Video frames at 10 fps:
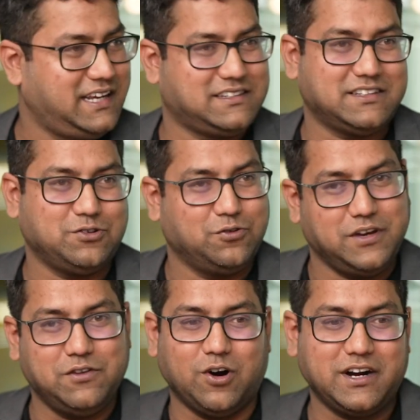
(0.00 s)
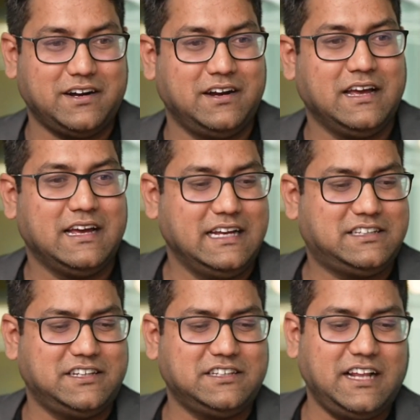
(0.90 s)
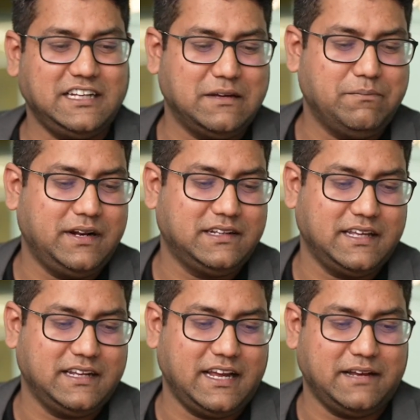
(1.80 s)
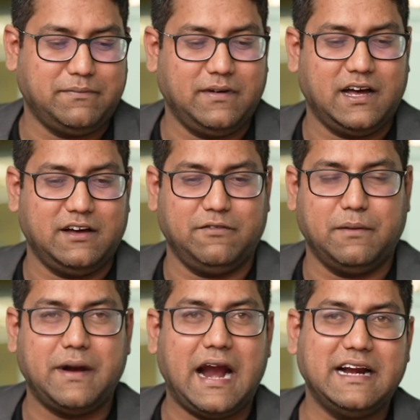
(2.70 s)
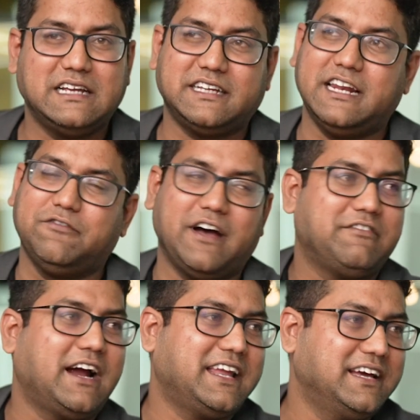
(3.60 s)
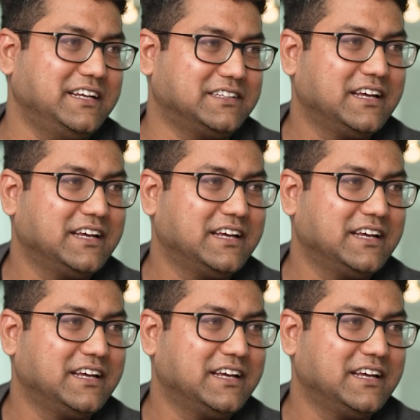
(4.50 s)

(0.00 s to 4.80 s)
Yes. So we want. It's just like simple thing like a brand is selling 5 categories.